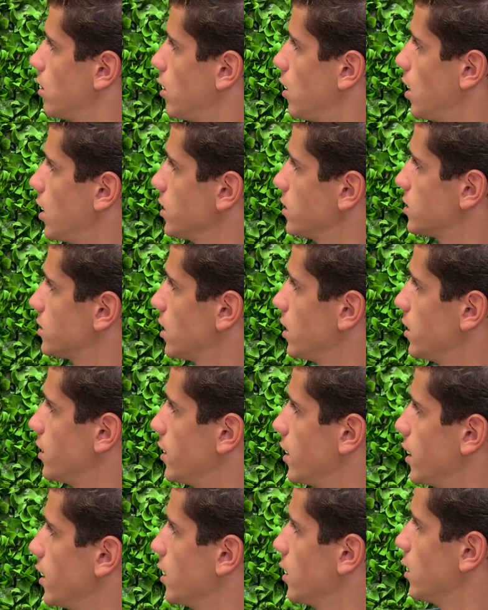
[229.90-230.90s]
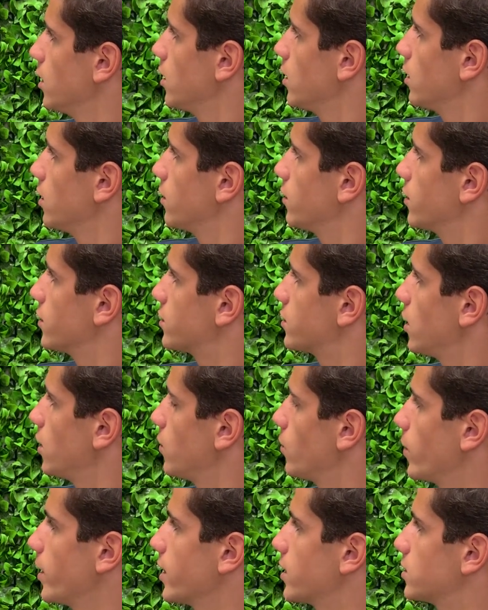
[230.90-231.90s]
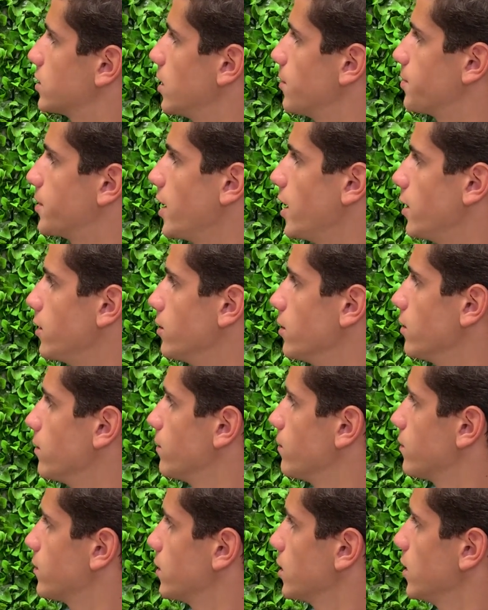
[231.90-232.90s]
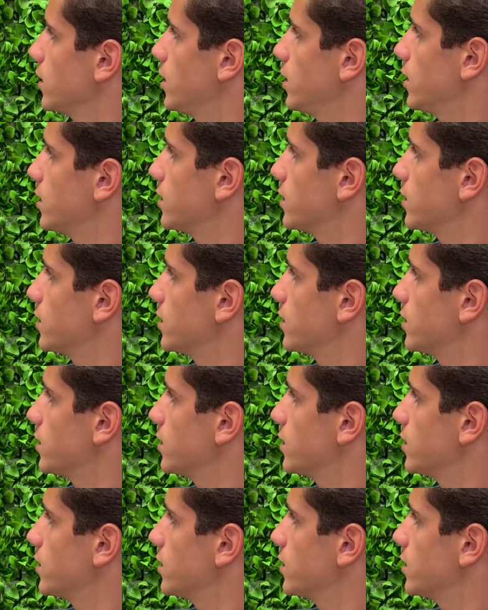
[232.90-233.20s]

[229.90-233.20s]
On Sunday, the sun wakes up Daniel. He